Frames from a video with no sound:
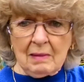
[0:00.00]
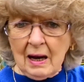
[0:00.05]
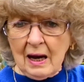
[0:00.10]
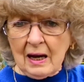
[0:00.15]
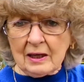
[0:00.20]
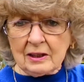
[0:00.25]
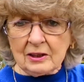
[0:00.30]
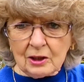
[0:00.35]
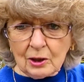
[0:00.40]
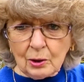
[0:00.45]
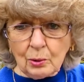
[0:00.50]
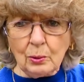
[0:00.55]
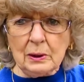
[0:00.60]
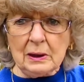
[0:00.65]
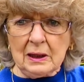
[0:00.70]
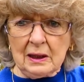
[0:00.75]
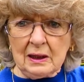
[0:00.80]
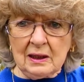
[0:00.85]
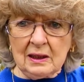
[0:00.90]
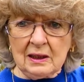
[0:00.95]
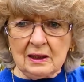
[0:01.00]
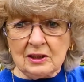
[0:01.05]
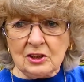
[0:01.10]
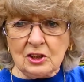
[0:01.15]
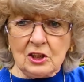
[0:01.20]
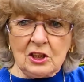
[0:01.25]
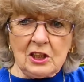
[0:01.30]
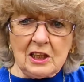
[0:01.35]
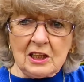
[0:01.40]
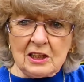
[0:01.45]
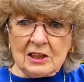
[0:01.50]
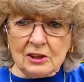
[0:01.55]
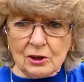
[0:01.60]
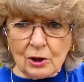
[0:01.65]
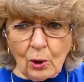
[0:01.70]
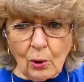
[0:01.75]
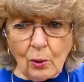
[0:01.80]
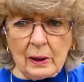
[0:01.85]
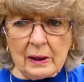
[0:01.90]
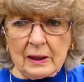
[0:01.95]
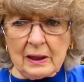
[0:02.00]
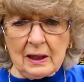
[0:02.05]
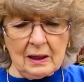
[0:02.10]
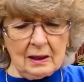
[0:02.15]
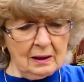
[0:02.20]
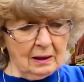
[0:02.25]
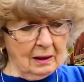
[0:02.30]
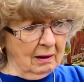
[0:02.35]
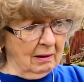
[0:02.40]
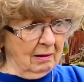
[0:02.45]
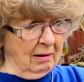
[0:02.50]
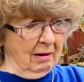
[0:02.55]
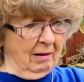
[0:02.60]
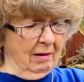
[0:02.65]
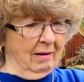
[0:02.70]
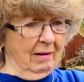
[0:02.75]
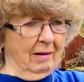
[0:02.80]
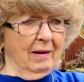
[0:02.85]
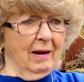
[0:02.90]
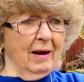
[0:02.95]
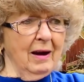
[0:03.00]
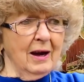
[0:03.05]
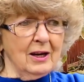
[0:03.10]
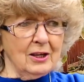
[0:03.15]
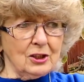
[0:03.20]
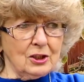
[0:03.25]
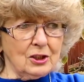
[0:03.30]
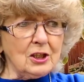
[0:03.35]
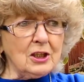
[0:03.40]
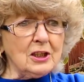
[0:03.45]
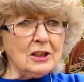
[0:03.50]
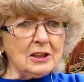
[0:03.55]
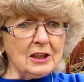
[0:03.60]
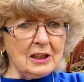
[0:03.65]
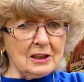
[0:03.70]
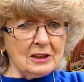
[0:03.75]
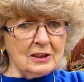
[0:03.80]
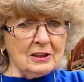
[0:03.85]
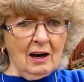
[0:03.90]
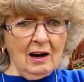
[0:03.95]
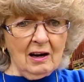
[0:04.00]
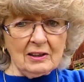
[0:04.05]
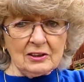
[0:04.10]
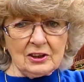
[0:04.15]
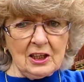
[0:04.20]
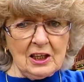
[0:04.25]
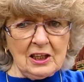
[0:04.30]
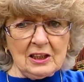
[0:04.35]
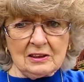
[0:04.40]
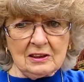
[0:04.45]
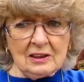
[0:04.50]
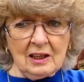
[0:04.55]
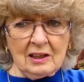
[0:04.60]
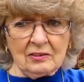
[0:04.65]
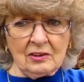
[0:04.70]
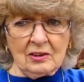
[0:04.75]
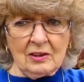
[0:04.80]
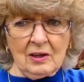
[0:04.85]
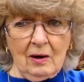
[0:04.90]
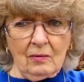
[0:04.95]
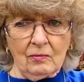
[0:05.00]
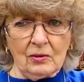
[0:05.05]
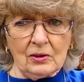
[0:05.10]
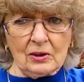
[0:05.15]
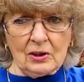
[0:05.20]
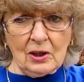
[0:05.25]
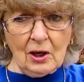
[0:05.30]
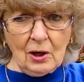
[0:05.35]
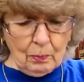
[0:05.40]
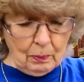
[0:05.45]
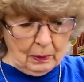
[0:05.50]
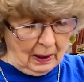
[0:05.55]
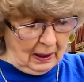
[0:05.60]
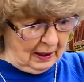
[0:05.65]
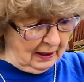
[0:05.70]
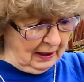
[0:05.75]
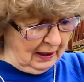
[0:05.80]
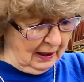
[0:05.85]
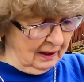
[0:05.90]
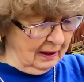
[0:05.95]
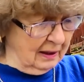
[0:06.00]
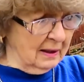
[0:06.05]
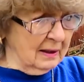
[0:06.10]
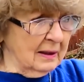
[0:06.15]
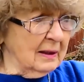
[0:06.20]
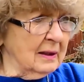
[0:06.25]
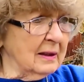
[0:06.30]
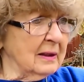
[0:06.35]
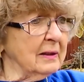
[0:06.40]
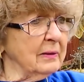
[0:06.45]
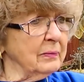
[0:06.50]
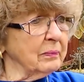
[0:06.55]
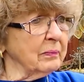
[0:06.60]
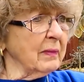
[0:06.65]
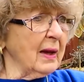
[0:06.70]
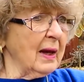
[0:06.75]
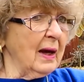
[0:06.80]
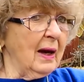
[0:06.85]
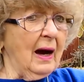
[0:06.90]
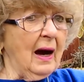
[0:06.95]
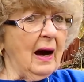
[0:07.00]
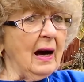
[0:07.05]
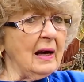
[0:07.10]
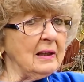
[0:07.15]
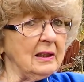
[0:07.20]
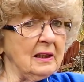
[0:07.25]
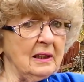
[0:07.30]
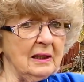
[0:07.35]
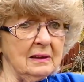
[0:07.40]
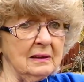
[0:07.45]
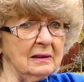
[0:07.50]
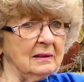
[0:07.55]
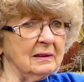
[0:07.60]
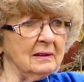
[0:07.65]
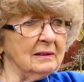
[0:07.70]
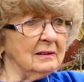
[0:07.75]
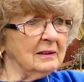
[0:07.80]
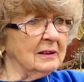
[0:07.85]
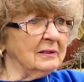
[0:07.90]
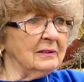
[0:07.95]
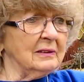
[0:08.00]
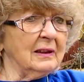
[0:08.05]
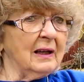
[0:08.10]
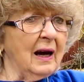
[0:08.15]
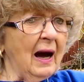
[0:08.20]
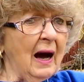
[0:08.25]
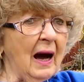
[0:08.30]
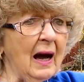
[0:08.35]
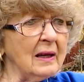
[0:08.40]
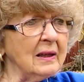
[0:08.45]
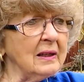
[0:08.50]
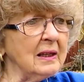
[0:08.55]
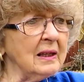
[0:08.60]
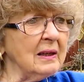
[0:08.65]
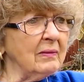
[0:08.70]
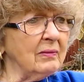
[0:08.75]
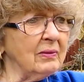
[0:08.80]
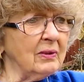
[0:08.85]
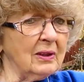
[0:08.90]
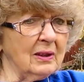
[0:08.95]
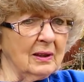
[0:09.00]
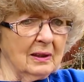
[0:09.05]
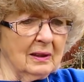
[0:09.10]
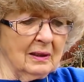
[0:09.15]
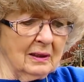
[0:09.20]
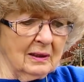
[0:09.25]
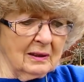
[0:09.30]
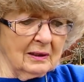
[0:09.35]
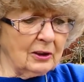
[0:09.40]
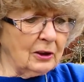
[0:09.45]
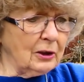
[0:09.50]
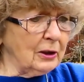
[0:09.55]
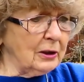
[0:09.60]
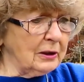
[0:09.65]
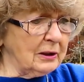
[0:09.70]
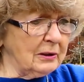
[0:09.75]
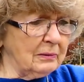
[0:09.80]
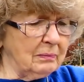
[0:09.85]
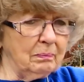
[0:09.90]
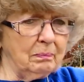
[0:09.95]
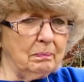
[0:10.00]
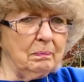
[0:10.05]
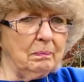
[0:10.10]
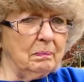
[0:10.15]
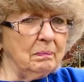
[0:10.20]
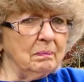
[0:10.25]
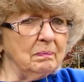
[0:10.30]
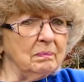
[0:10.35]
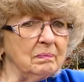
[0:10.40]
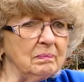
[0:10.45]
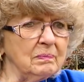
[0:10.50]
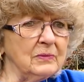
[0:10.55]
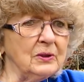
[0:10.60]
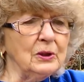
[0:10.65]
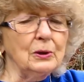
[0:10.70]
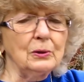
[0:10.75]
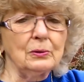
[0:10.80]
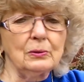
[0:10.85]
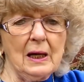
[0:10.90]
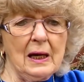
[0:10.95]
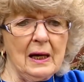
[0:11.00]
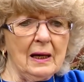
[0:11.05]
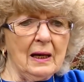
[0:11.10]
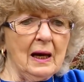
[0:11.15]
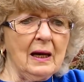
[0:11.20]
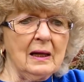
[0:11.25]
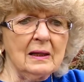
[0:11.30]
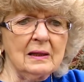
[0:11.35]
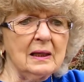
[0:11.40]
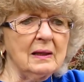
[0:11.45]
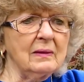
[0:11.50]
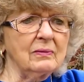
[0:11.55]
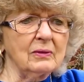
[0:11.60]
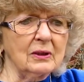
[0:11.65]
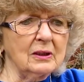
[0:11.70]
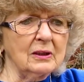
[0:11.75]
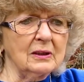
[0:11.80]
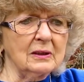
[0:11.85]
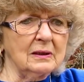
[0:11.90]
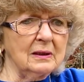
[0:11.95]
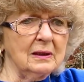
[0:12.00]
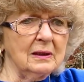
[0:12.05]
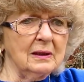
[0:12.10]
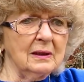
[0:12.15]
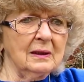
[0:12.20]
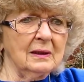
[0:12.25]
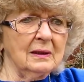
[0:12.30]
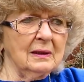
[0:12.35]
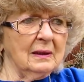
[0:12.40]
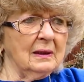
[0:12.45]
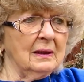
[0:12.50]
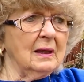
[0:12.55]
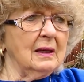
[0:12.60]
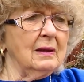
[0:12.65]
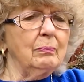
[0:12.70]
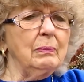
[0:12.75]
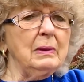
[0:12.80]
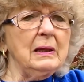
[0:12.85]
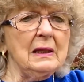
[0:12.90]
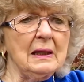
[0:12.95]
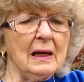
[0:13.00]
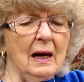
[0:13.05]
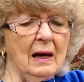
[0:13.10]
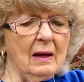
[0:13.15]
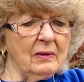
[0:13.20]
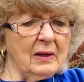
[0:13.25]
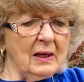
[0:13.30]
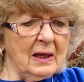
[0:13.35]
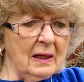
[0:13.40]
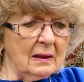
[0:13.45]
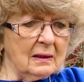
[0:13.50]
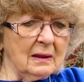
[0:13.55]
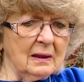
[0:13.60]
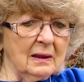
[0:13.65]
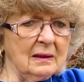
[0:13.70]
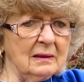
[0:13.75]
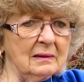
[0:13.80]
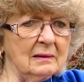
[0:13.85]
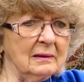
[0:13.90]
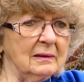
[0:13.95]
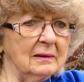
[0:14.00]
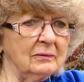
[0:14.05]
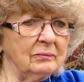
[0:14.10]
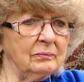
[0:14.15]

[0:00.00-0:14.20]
mind doing it, and she enjoyed it. She did not take nothing off of nobody. I didn't. I never could do that. I never could be like that. And